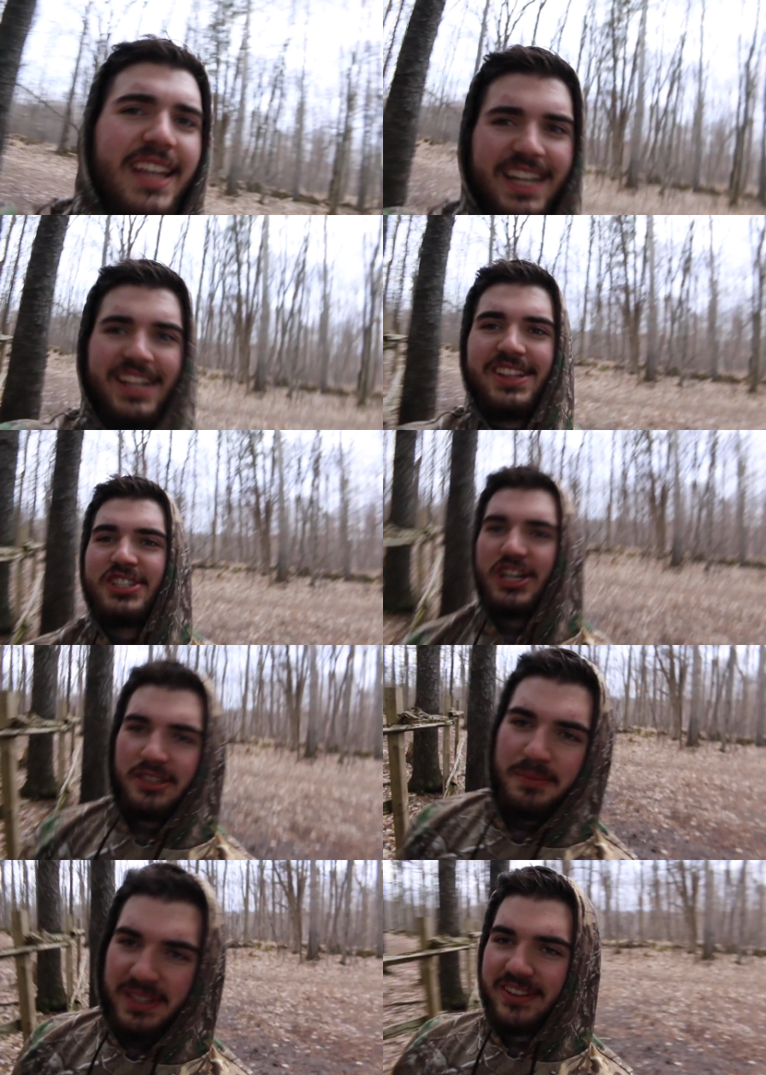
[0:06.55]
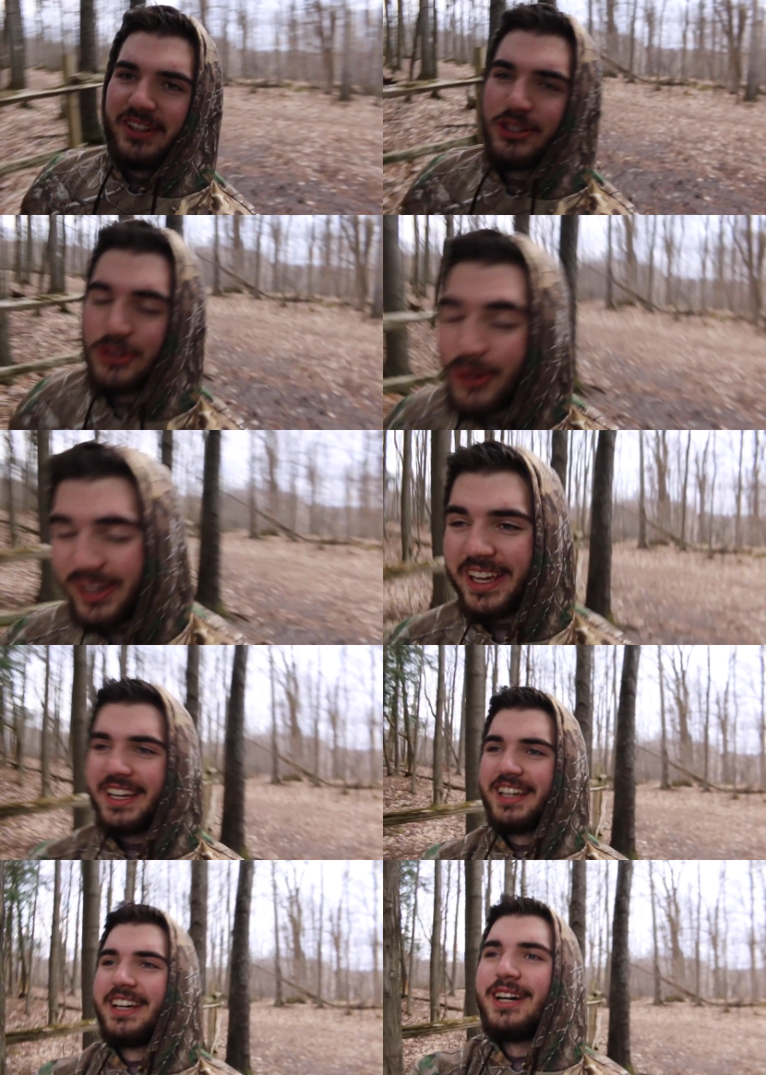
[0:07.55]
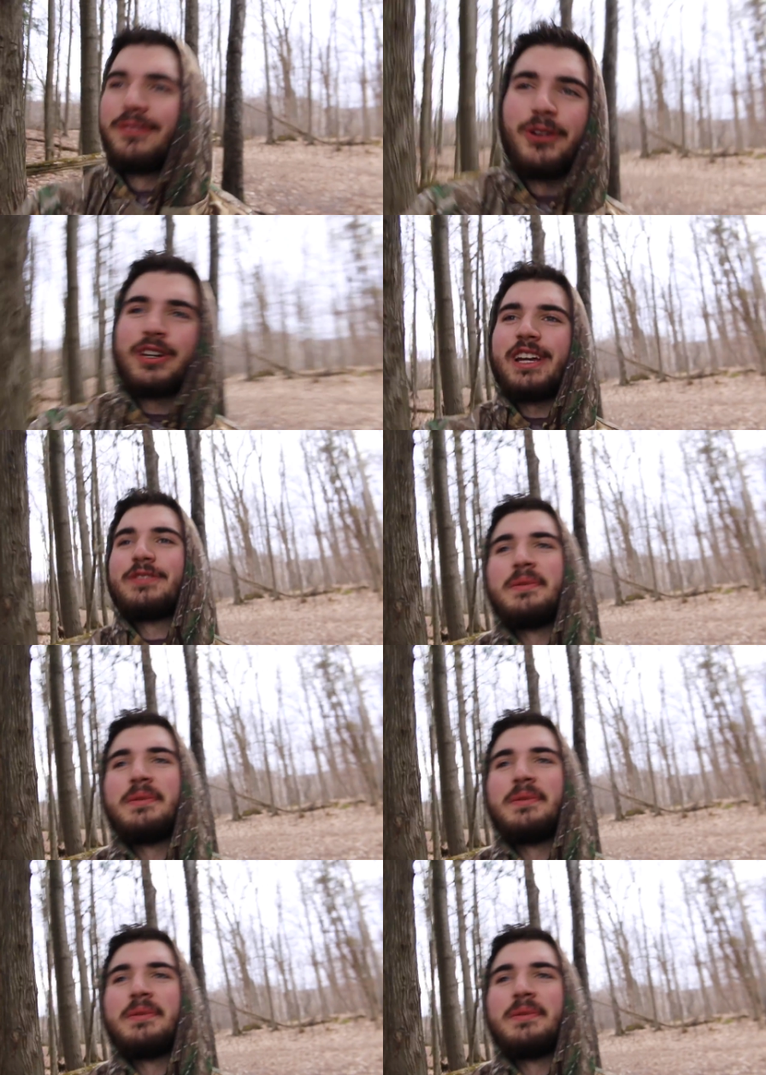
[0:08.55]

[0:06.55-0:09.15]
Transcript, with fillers: Ladies and gentlemen, the joy of working